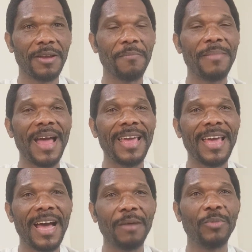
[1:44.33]
my
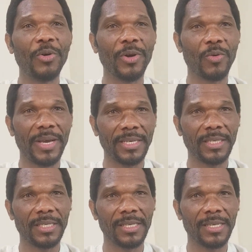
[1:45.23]
humble
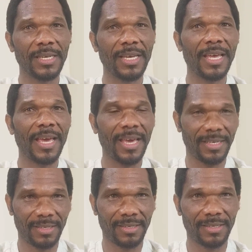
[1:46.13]
request
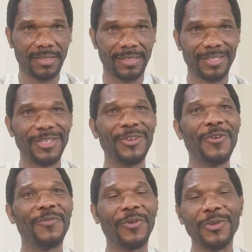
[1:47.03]
is
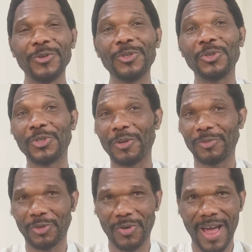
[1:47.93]
for you to
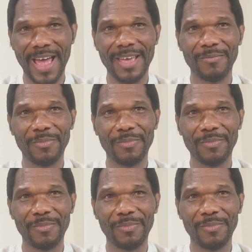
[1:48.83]
subscribe